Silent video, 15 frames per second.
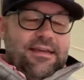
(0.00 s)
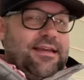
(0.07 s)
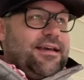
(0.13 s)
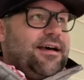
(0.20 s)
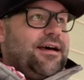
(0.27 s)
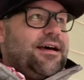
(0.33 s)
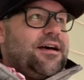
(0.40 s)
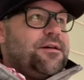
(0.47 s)

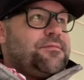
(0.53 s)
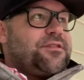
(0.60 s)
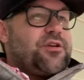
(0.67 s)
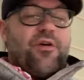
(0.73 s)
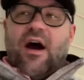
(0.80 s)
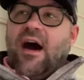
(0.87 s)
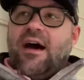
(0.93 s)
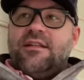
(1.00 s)
So
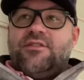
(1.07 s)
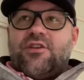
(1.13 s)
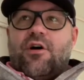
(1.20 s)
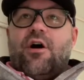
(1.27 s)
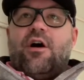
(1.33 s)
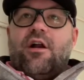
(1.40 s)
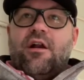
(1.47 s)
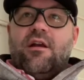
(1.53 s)
odds
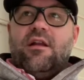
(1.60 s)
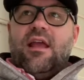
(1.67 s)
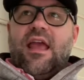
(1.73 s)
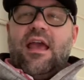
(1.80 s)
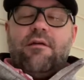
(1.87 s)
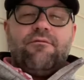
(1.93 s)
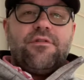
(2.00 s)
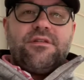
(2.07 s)
are
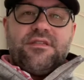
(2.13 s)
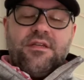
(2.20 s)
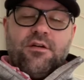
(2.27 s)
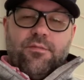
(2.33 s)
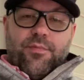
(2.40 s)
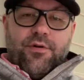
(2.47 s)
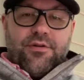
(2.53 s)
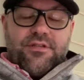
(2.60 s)
every single
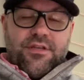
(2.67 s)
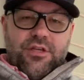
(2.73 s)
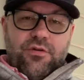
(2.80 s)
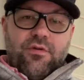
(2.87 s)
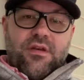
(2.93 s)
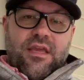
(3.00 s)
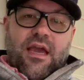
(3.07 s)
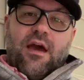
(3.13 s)
person you
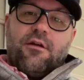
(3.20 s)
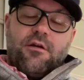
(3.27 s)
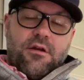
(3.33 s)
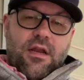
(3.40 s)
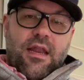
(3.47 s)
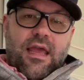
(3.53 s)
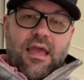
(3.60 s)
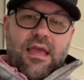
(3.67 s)
encounter
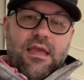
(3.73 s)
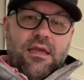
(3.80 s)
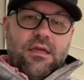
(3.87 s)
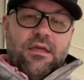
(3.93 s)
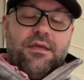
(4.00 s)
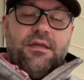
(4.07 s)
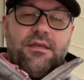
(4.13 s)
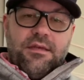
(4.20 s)
today
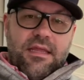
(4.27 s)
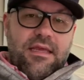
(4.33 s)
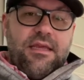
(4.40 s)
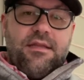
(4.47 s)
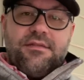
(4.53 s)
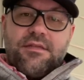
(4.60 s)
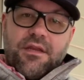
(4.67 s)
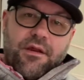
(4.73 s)

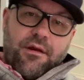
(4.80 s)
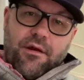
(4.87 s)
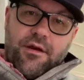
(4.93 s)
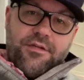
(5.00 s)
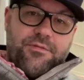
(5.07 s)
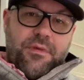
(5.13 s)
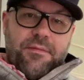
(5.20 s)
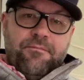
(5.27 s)
needs
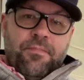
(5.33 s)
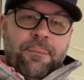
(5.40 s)
encouragement.